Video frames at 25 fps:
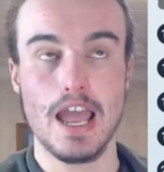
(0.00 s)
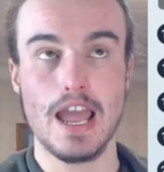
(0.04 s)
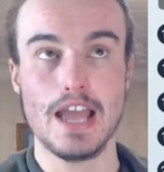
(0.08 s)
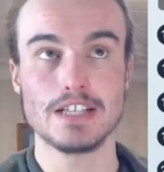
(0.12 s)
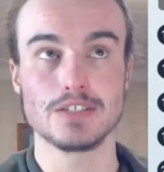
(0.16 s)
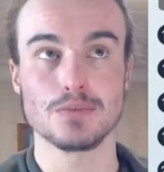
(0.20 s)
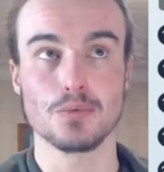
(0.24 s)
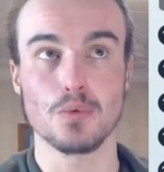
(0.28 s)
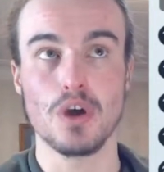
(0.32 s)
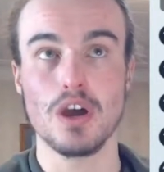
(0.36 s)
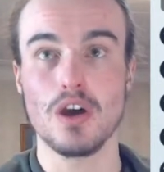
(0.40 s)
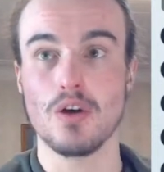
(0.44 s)

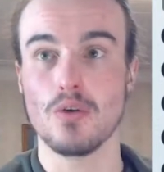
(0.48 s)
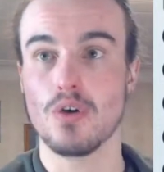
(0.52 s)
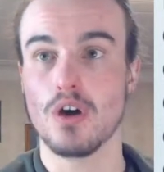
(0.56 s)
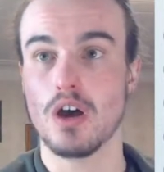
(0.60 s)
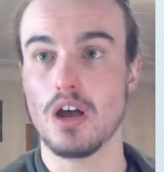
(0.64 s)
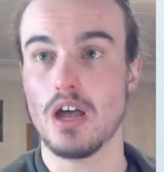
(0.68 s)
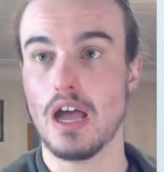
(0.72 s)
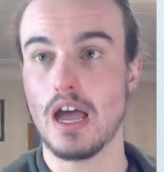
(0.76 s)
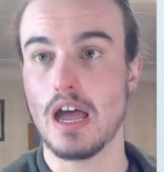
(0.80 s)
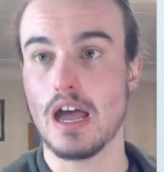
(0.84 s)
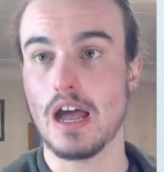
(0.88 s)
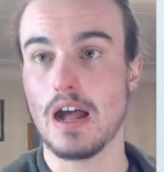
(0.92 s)
as
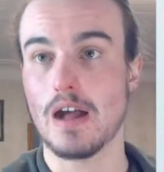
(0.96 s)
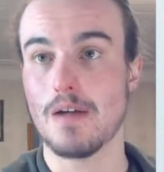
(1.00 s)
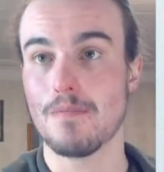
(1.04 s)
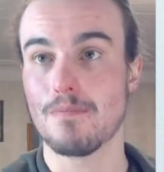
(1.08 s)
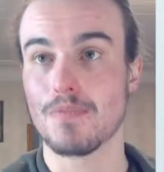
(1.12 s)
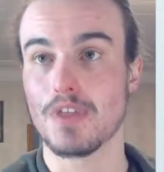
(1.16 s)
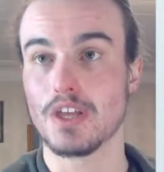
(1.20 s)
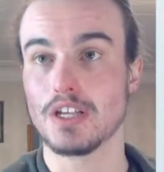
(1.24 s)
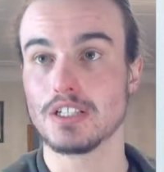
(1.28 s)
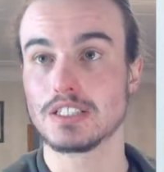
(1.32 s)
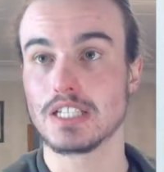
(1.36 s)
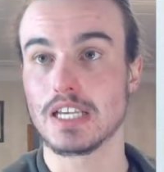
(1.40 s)
well,
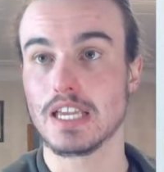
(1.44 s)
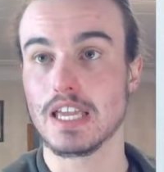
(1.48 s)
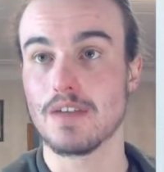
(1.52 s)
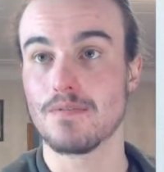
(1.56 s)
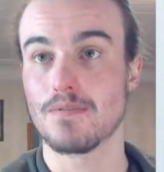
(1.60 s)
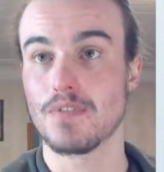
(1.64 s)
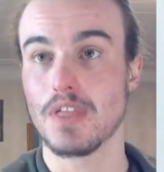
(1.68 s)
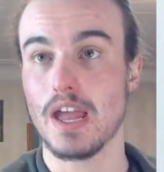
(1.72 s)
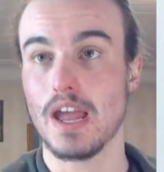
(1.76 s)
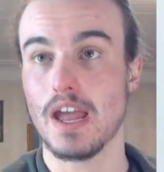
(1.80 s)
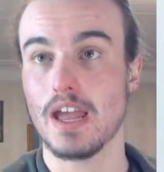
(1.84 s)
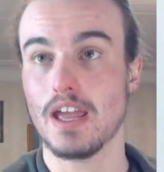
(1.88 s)
to
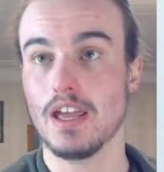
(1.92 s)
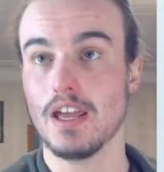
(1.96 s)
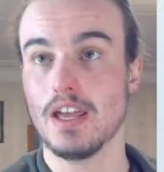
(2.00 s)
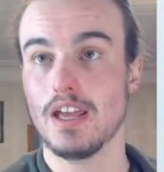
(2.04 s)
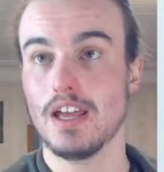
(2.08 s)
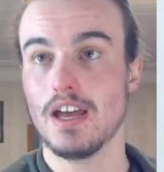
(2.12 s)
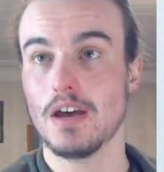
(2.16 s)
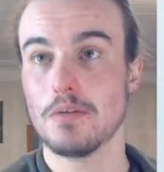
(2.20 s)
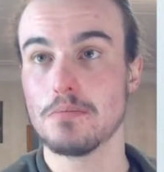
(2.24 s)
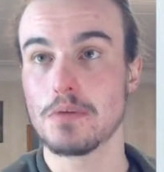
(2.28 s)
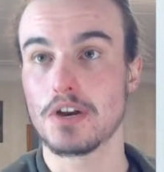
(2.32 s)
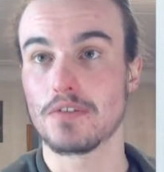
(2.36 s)
give that
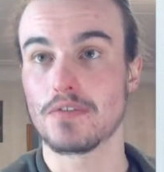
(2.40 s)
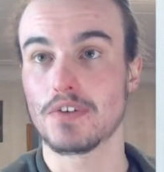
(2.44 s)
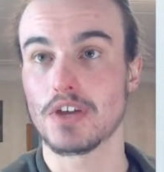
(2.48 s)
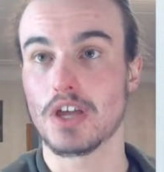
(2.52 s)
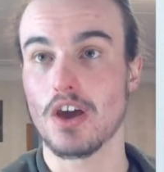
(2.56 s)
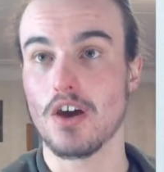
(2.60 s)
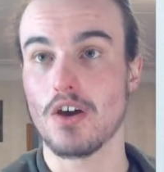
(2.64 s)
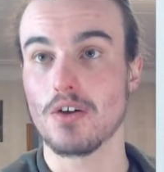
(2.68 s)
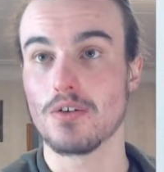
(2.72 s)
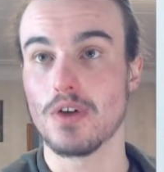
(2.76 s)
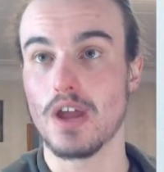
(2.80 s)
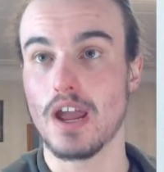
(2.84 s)
a bit of a
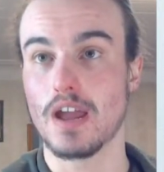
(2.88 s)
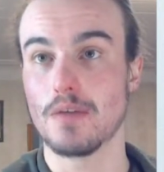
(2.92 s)
go.